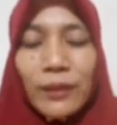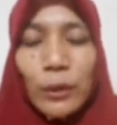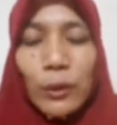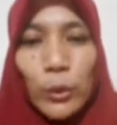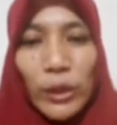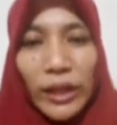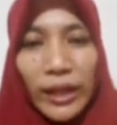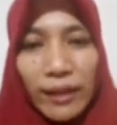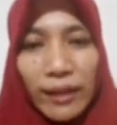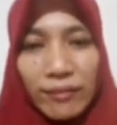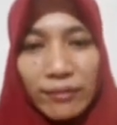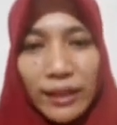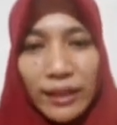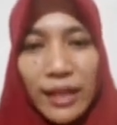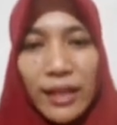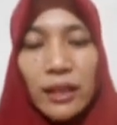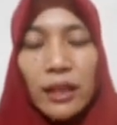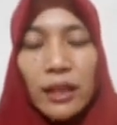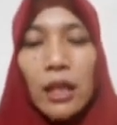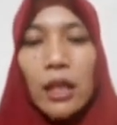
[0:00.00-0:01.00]
we can
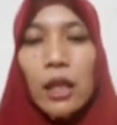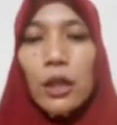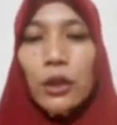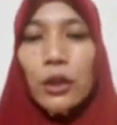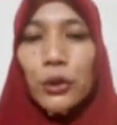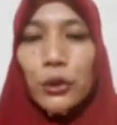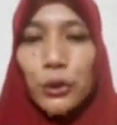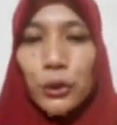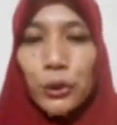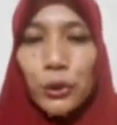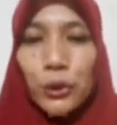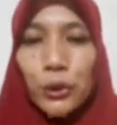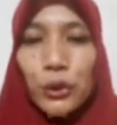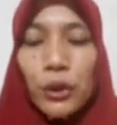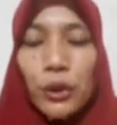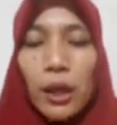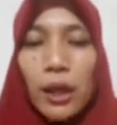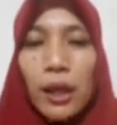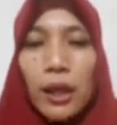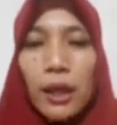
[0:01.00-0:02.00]
take two
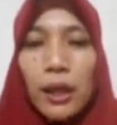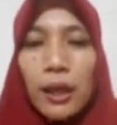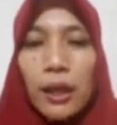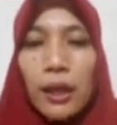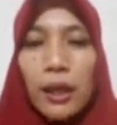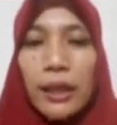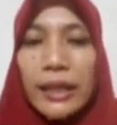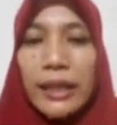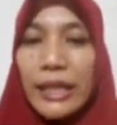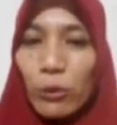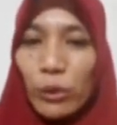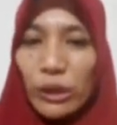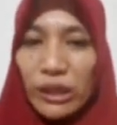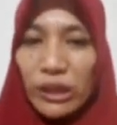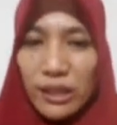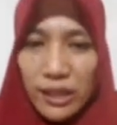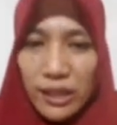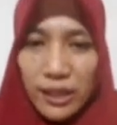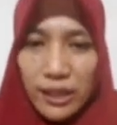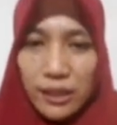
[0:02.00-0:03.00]

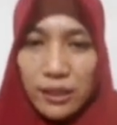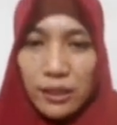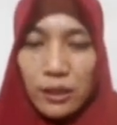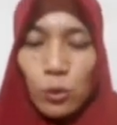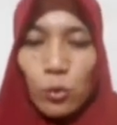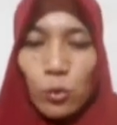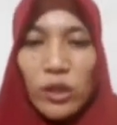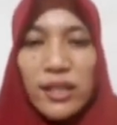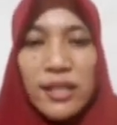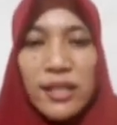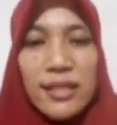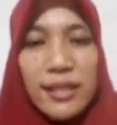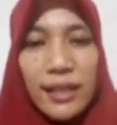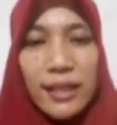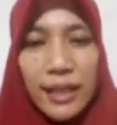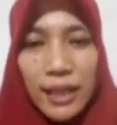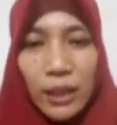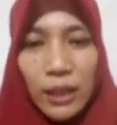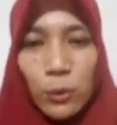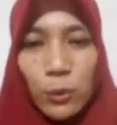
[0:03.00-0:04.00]
keyword here. What is the
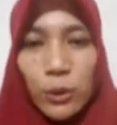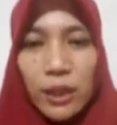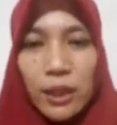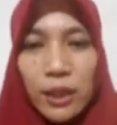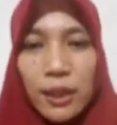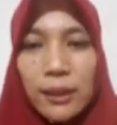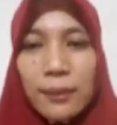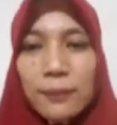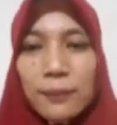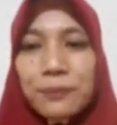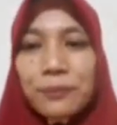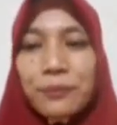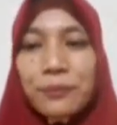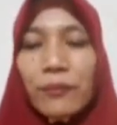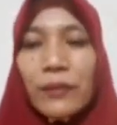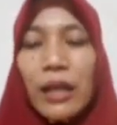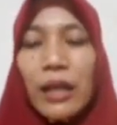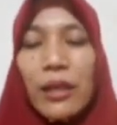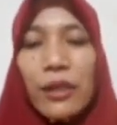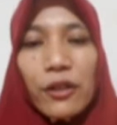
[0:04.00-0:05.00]
keyword?
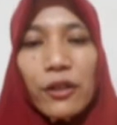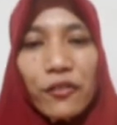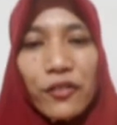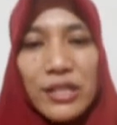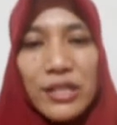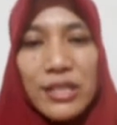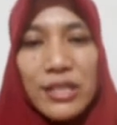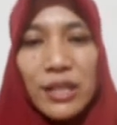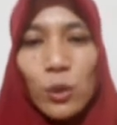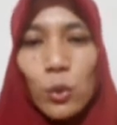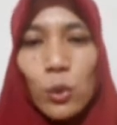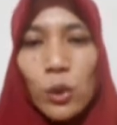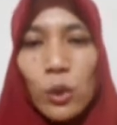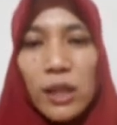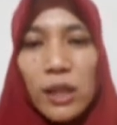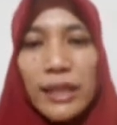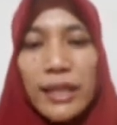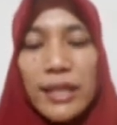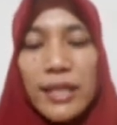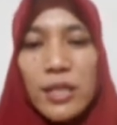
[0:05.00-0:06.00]
The first
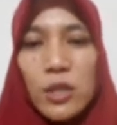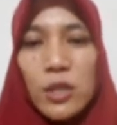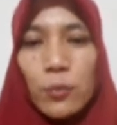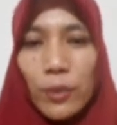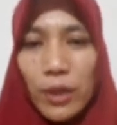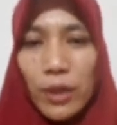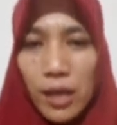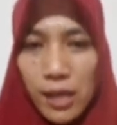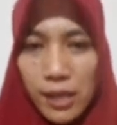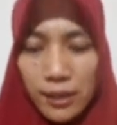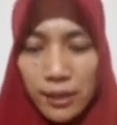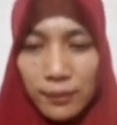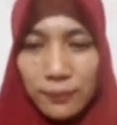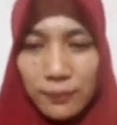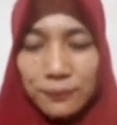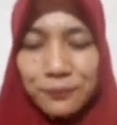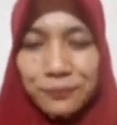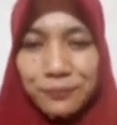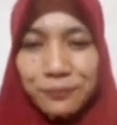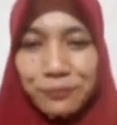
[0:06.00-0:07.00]
keyword is ban,
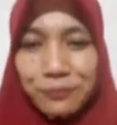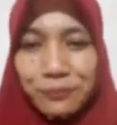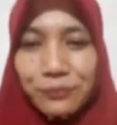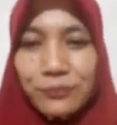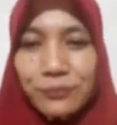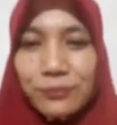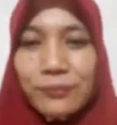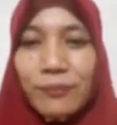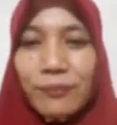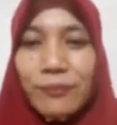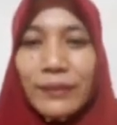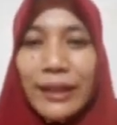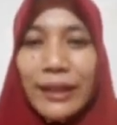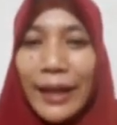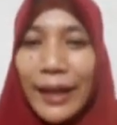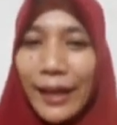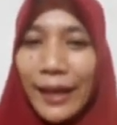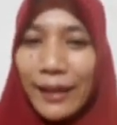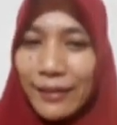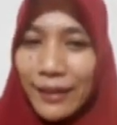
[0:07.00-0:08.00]

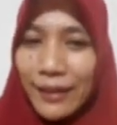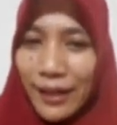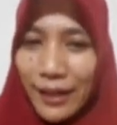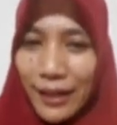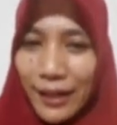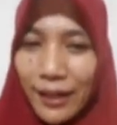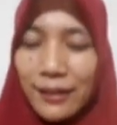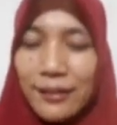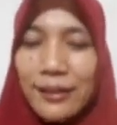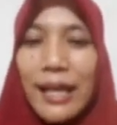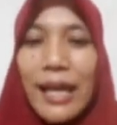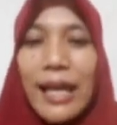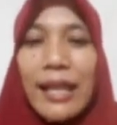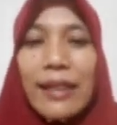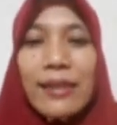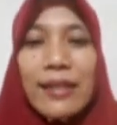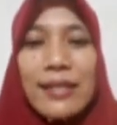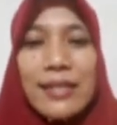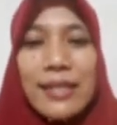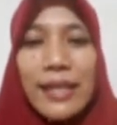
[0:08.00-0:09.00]
and then
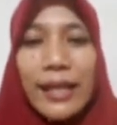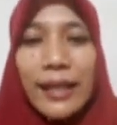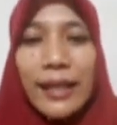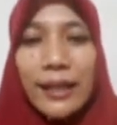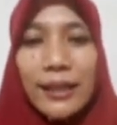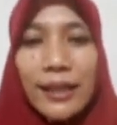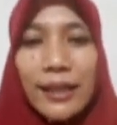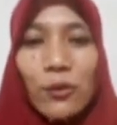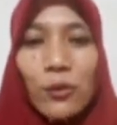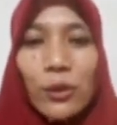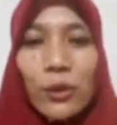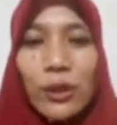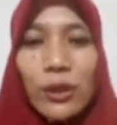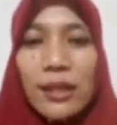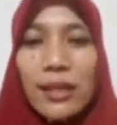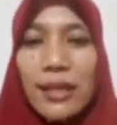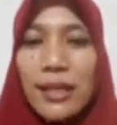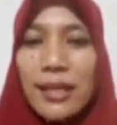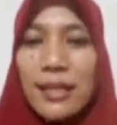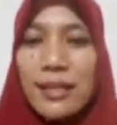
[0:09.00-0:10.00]
the second
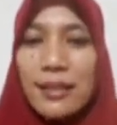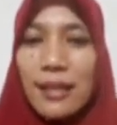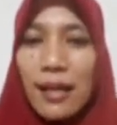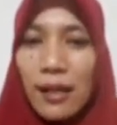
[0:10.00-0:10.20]
keyword is